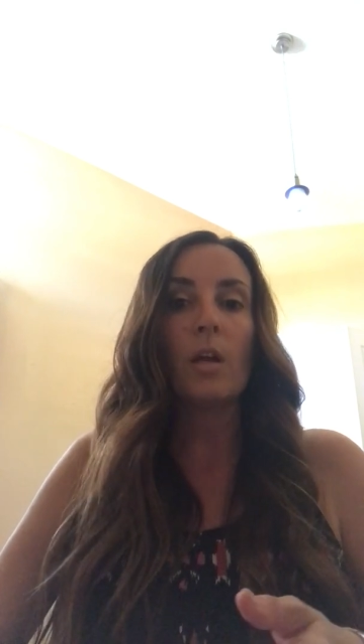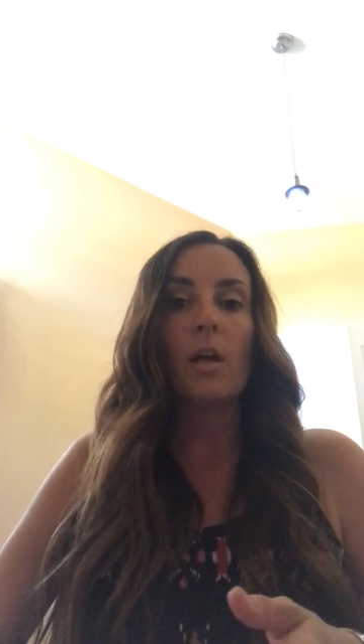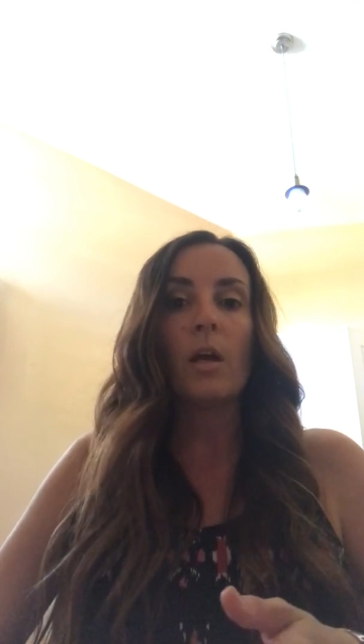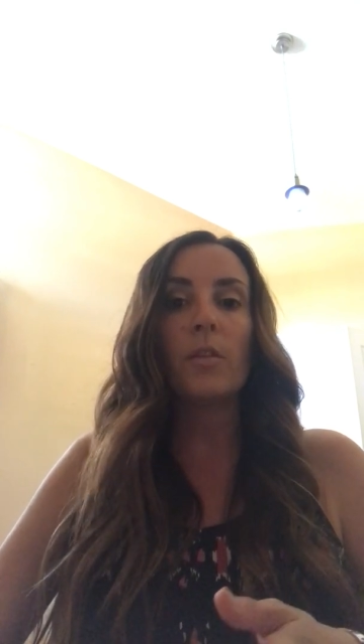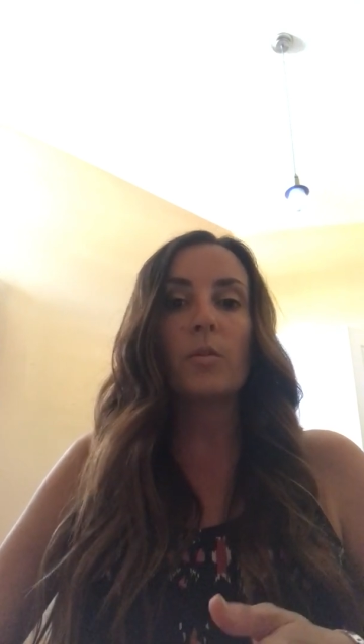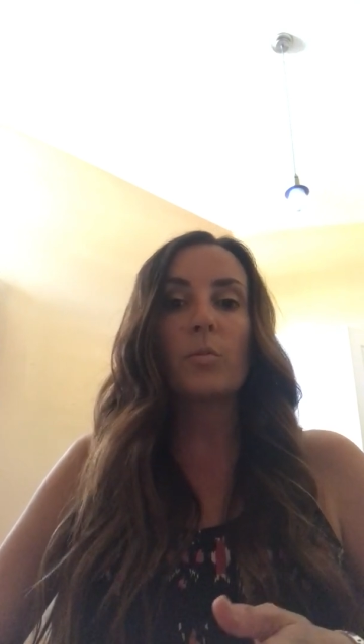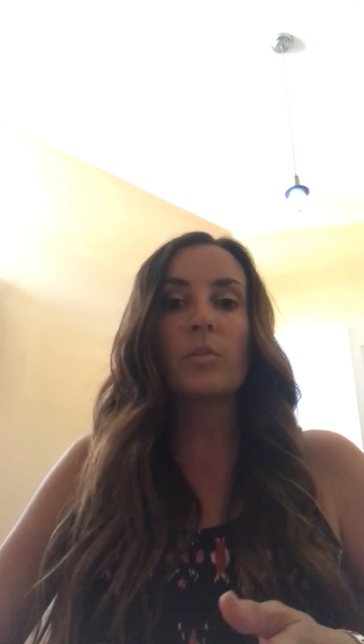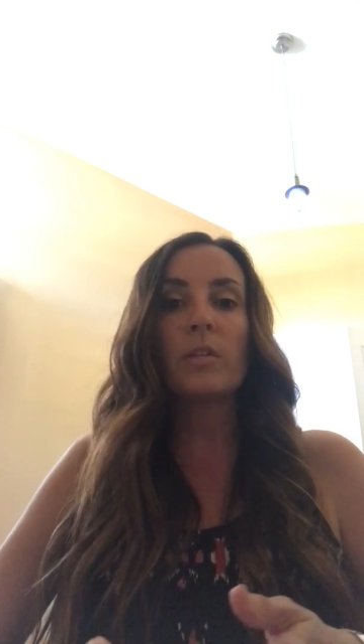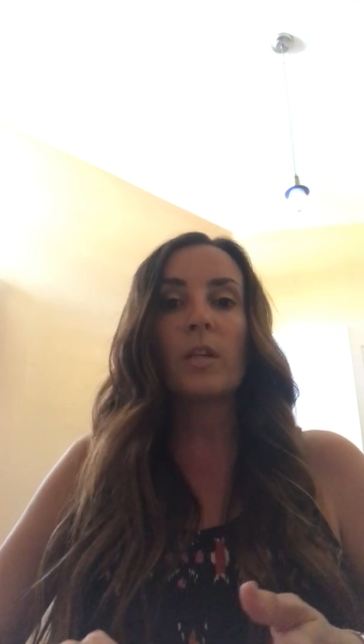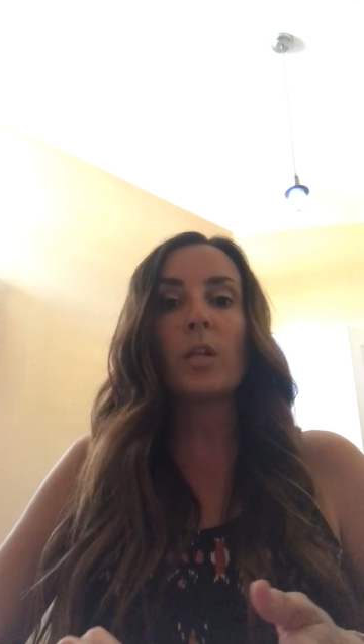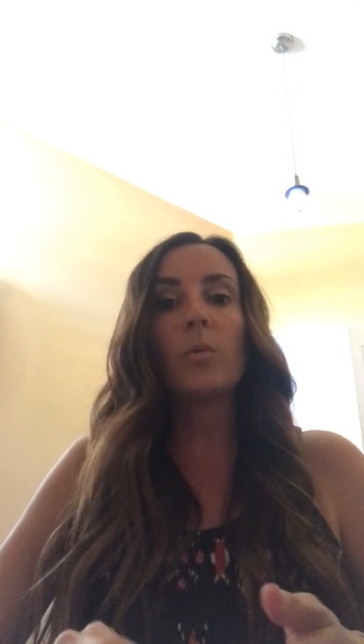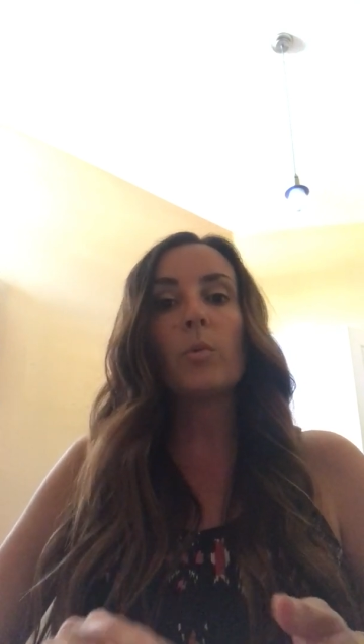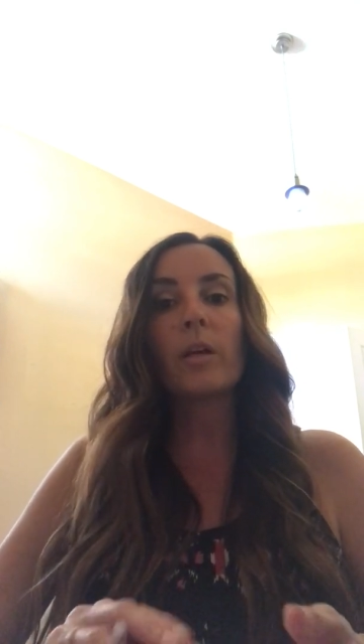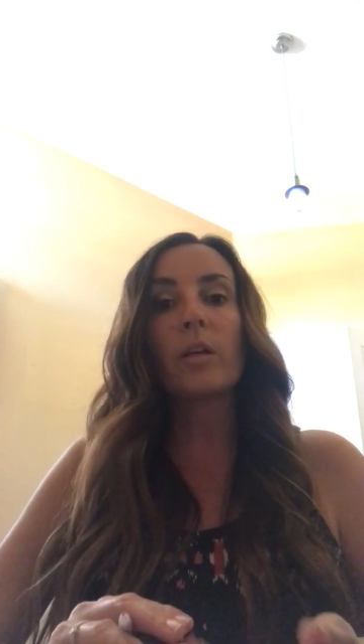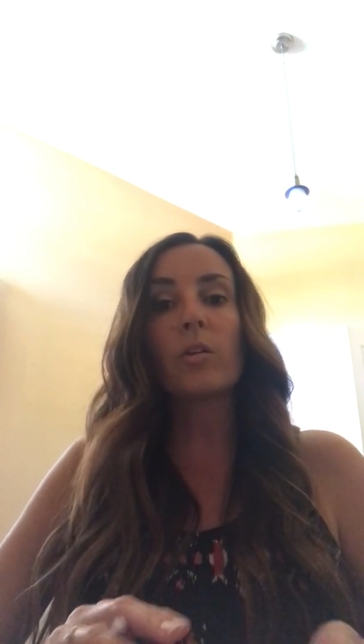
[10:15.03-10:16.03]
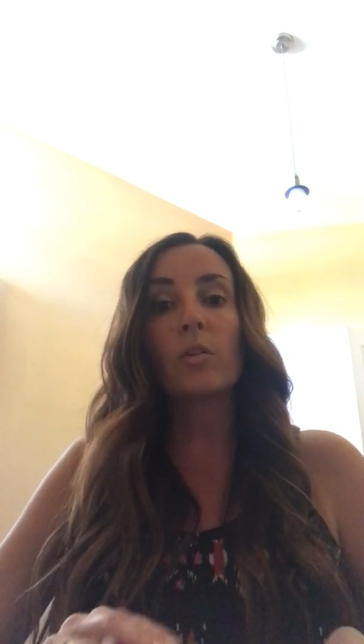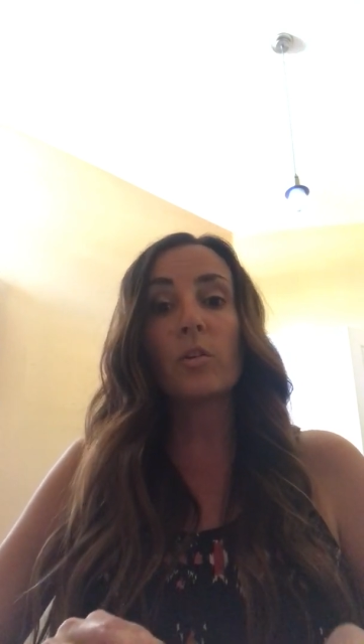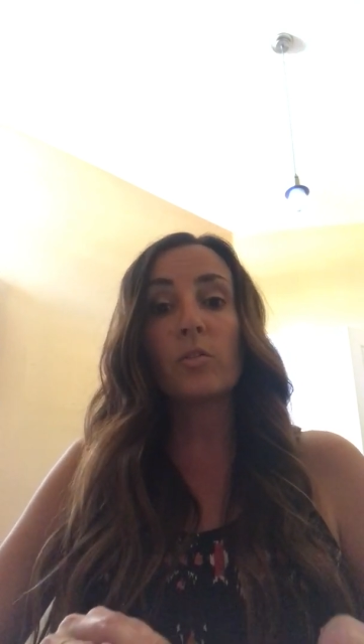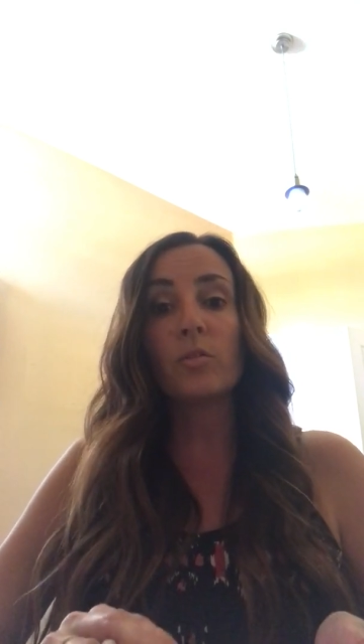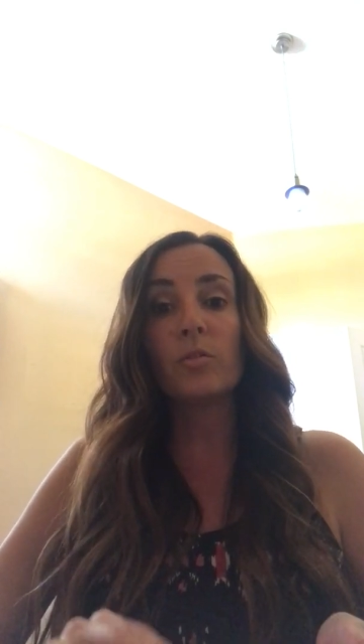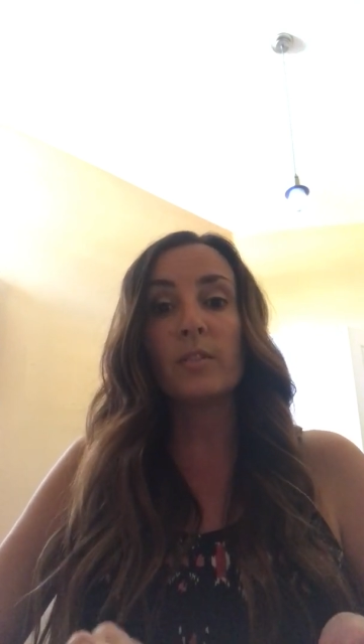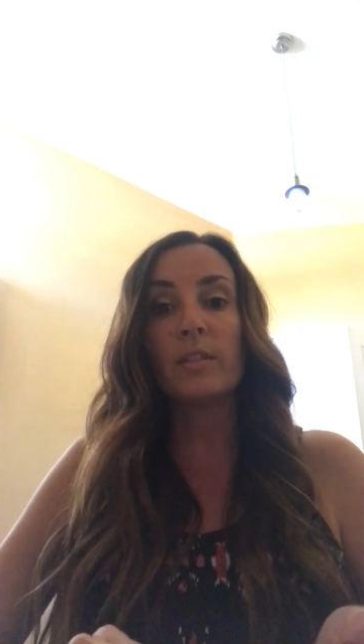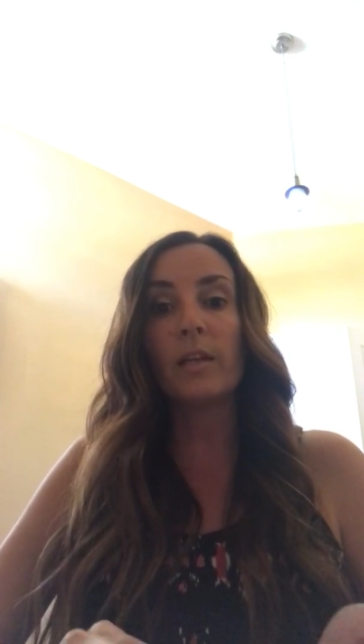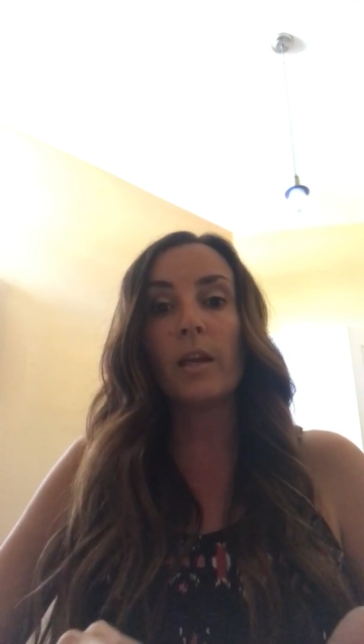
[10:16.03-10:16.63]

And there wasn't anyone I could go to and say,